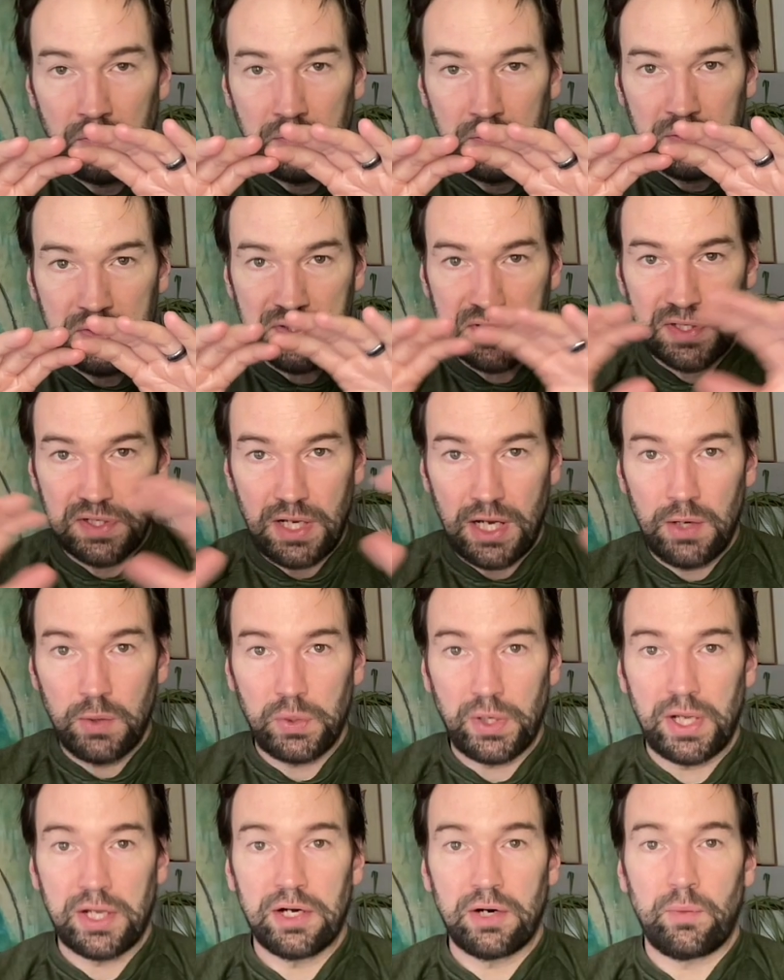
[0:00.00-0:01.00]
sit out
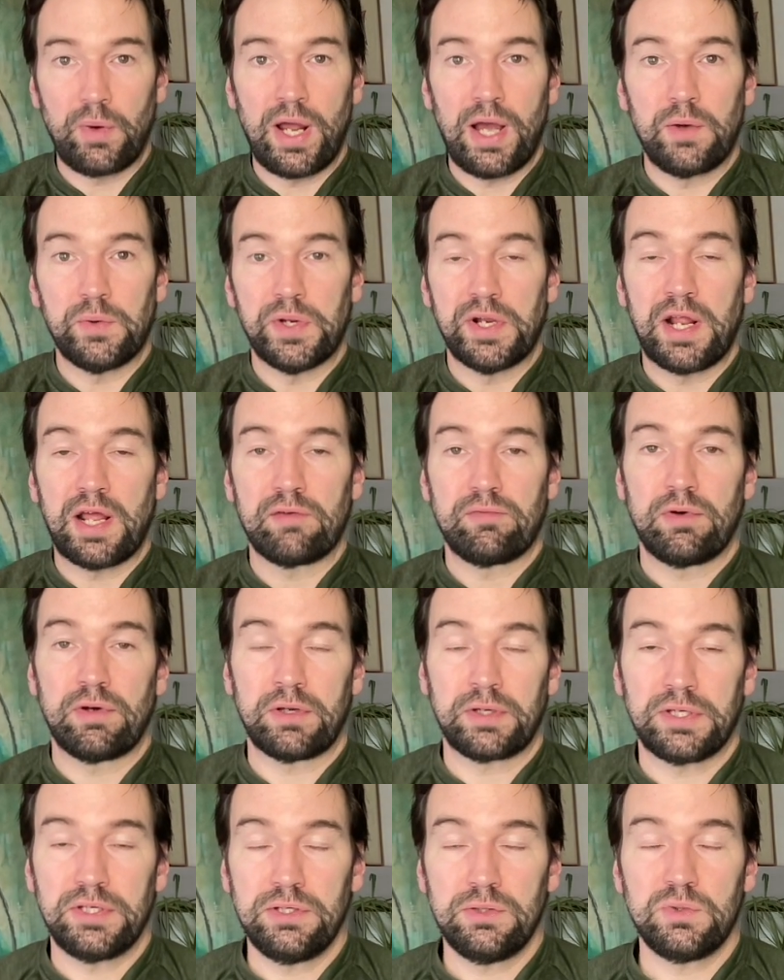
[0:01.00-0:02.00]
and around and have a
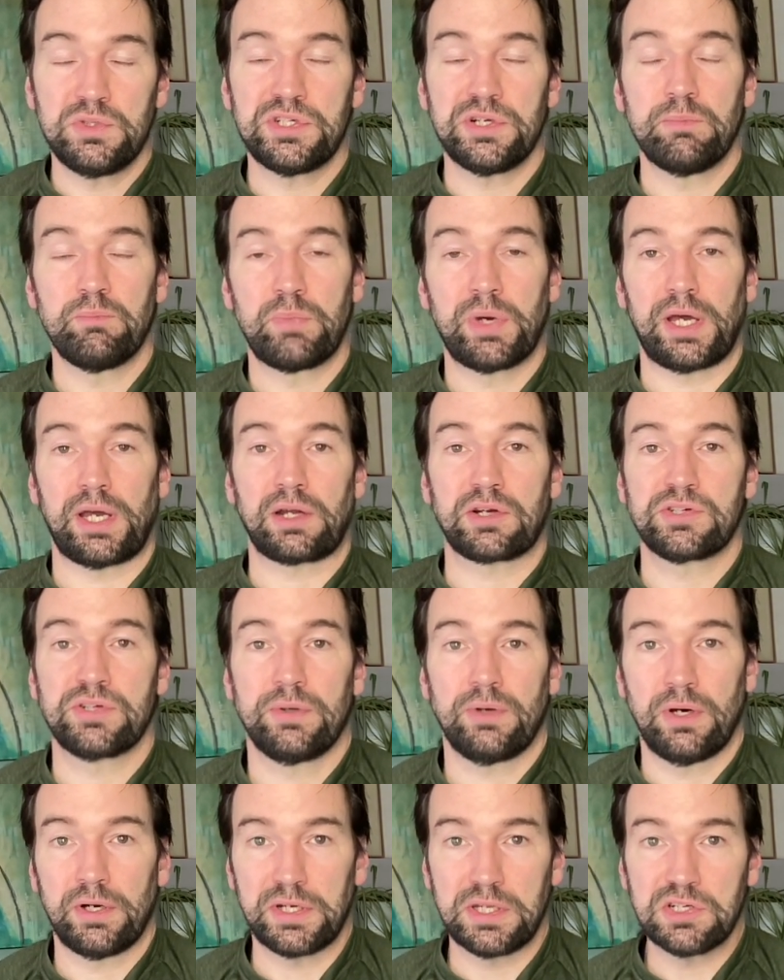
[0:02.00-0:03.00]
huge impact
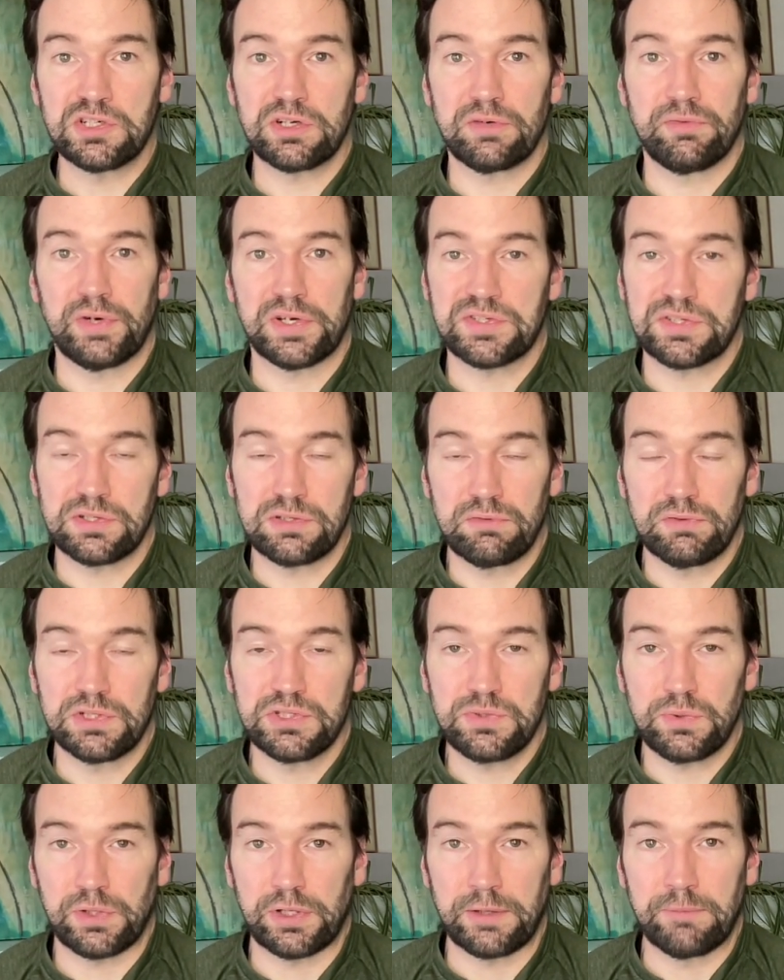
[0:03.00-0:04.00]
on each of us
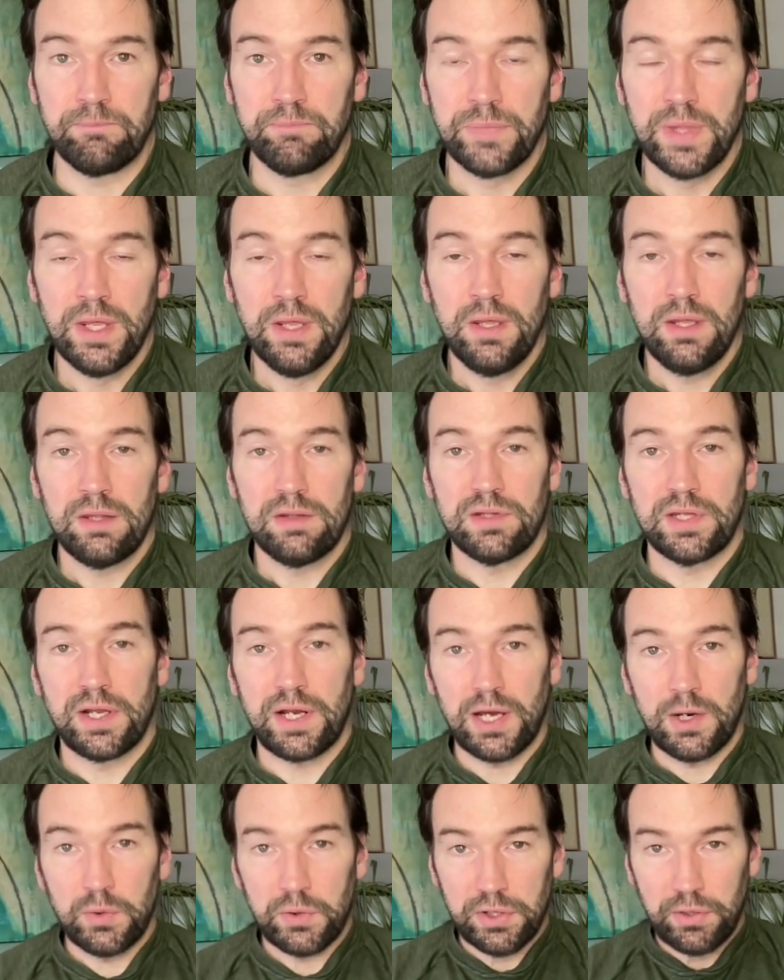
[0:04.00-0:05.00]
individually. Then
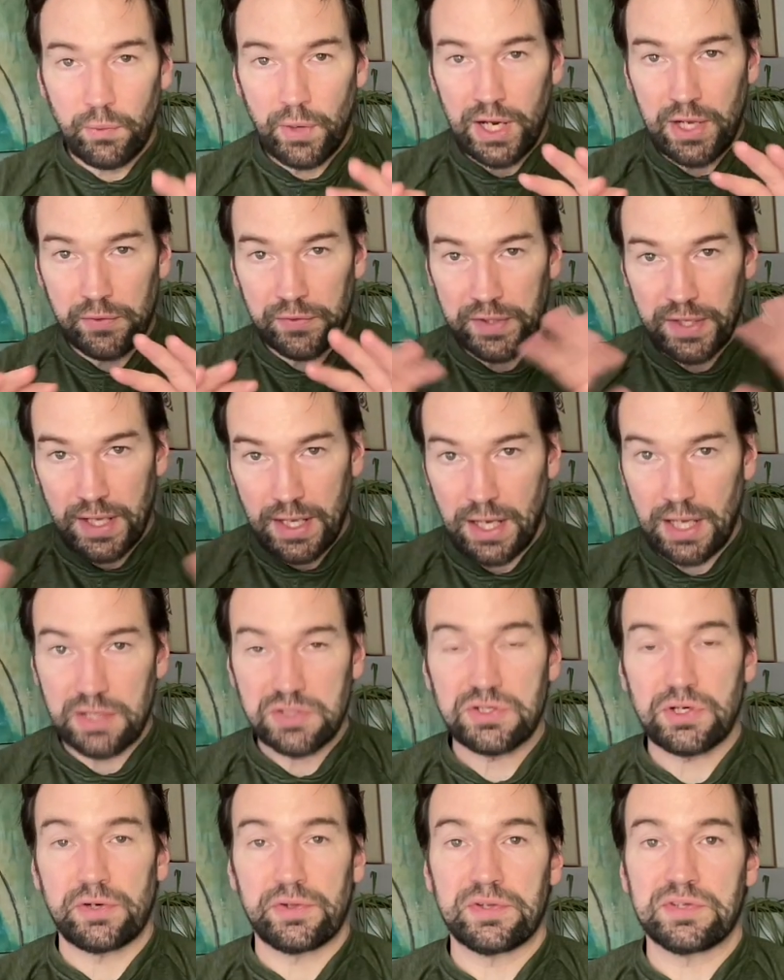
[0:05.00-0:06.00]
out and around that
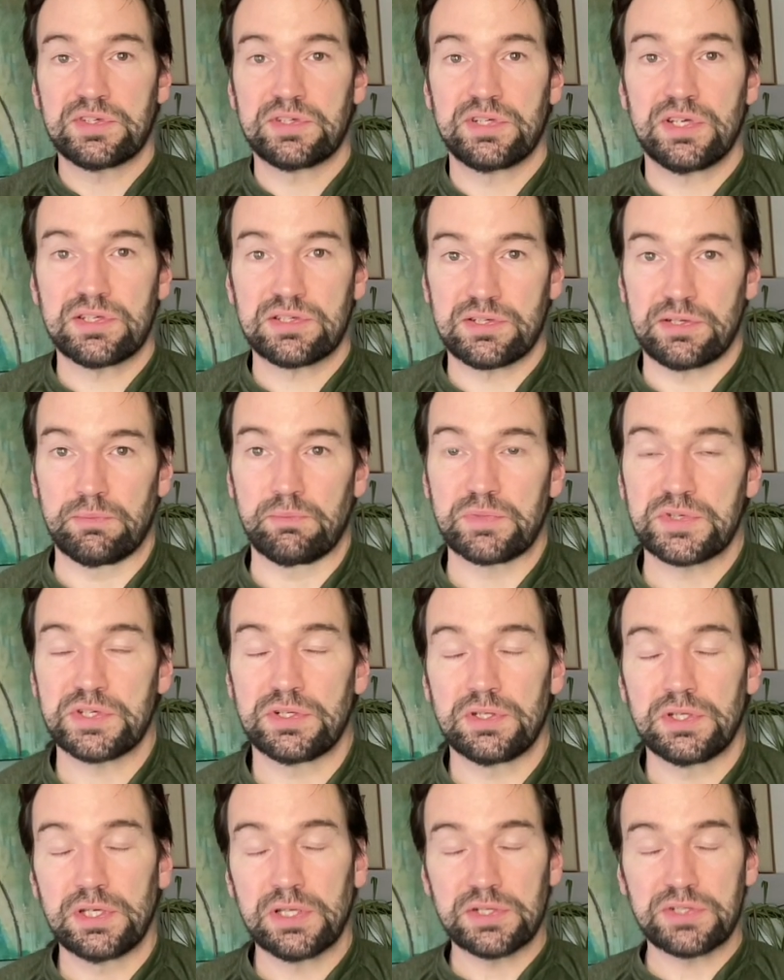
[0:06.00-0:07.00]
are the systems and
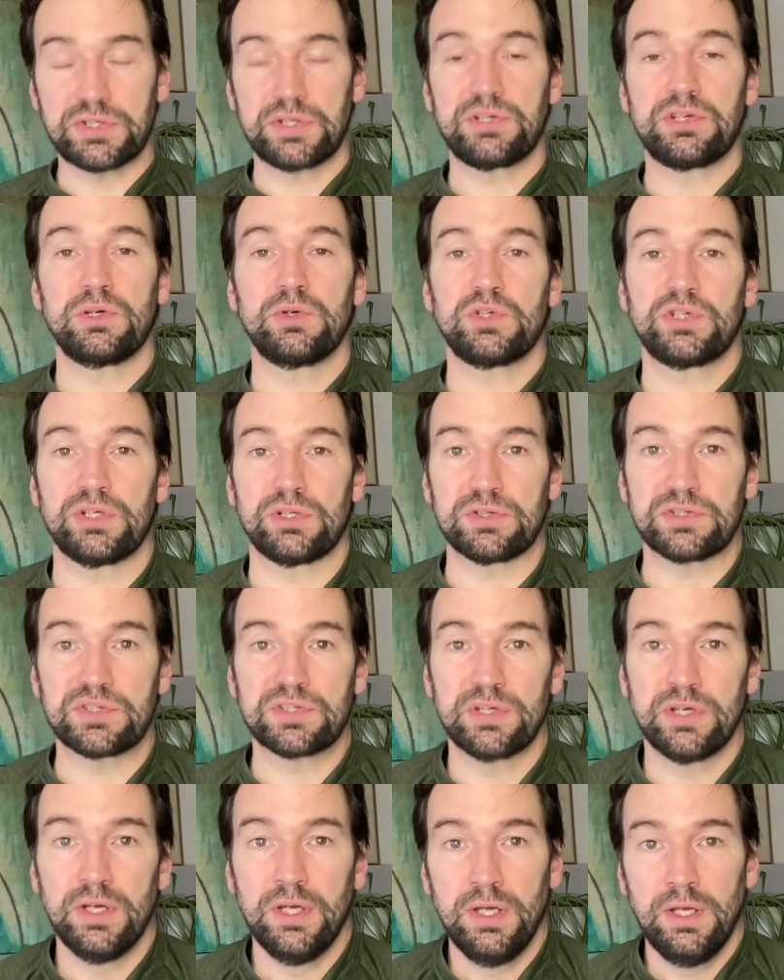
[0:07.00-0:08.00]
the institutions.
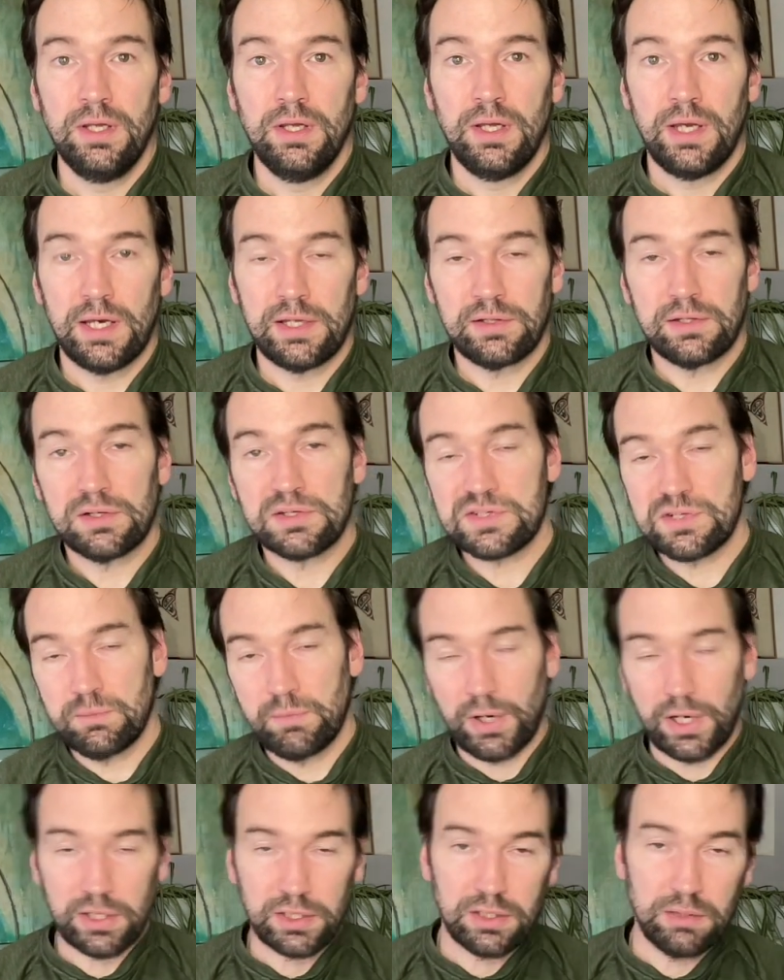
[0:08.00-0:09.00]
And there's some
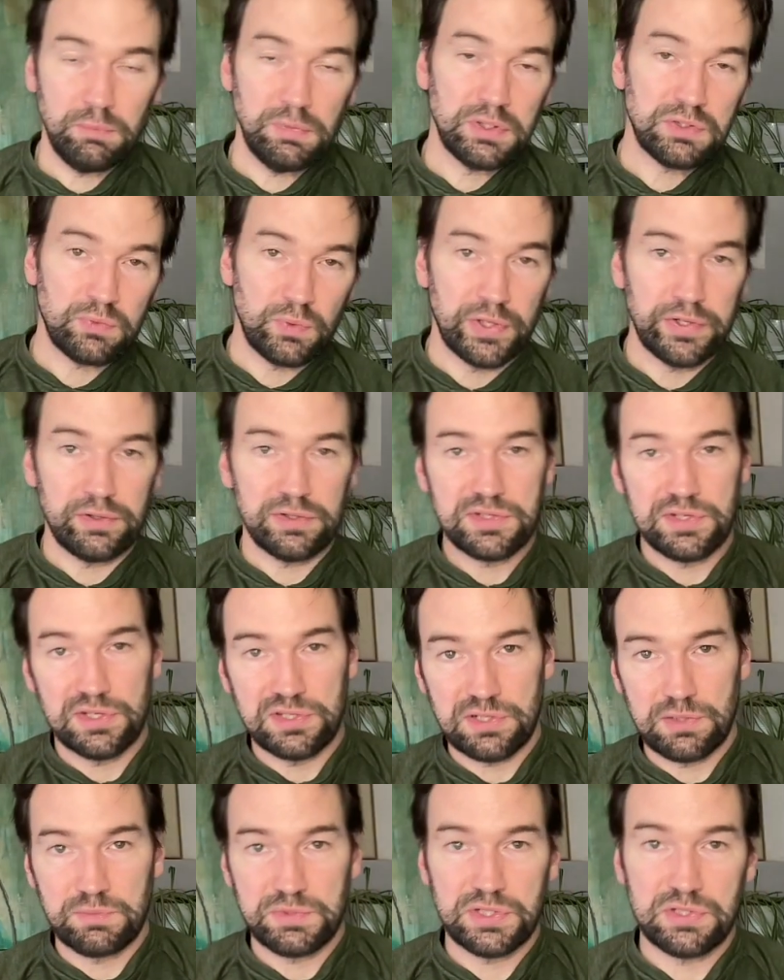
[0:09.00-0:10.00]
argument whether
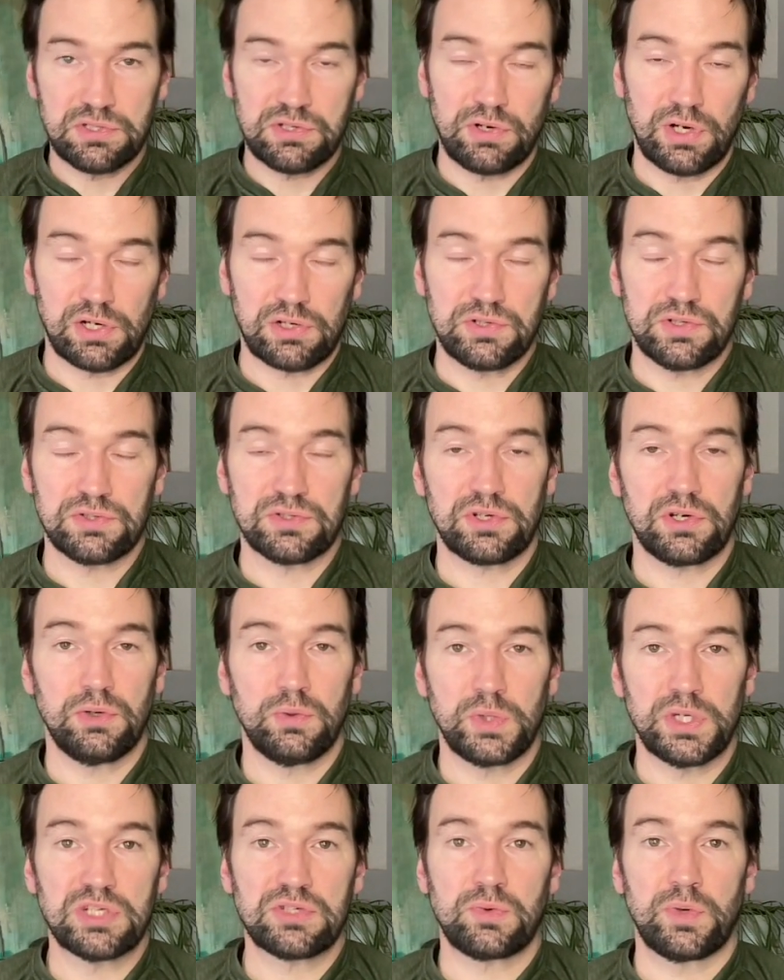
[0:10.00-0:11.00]
systems and structures go
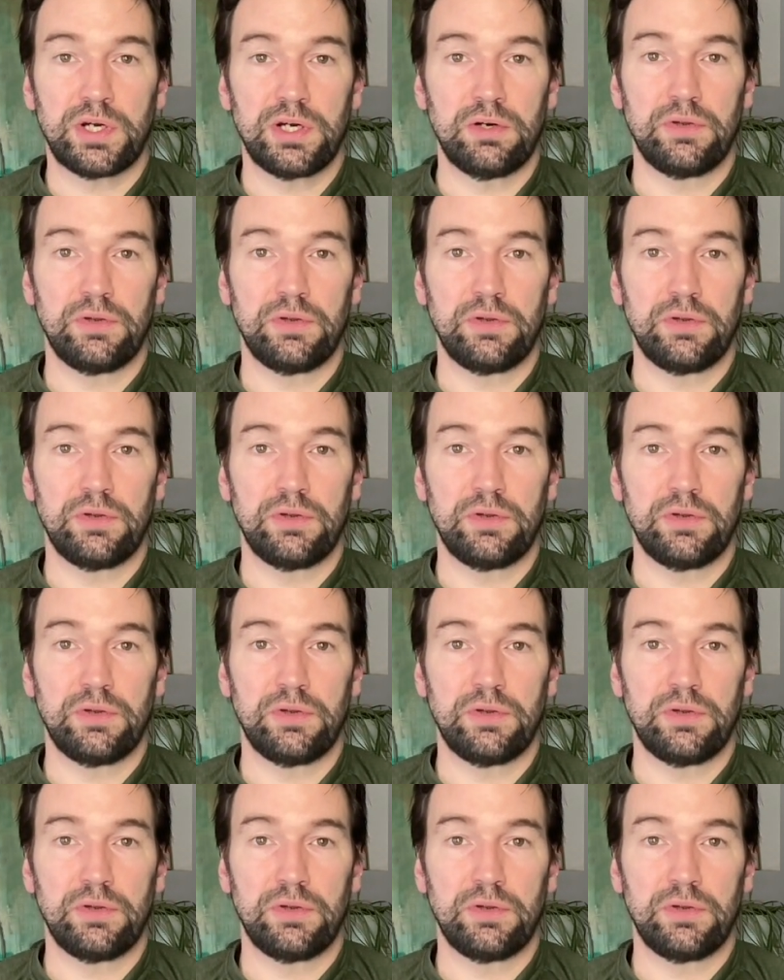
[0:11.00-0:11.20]
each way or